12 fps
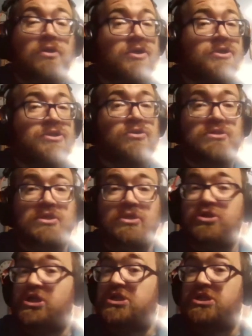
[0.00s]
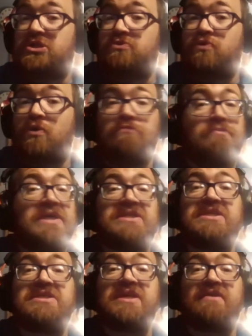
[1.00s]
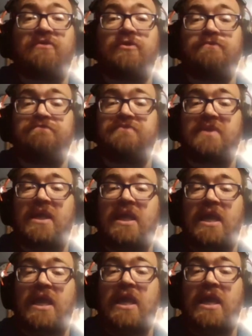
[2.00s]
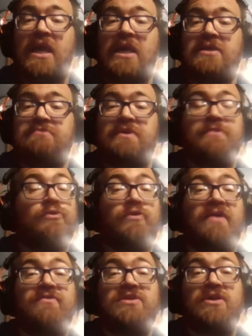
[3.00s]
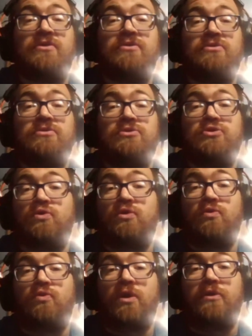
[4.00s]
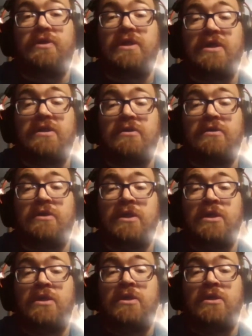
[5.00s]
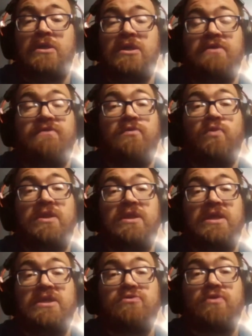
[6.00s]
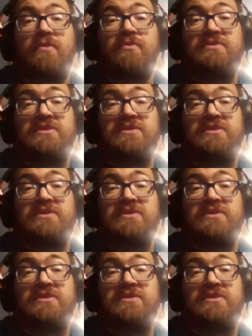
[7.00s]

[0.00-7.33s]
parties are still just as robust as ever, and people gravitate toward one or the other, even when they describe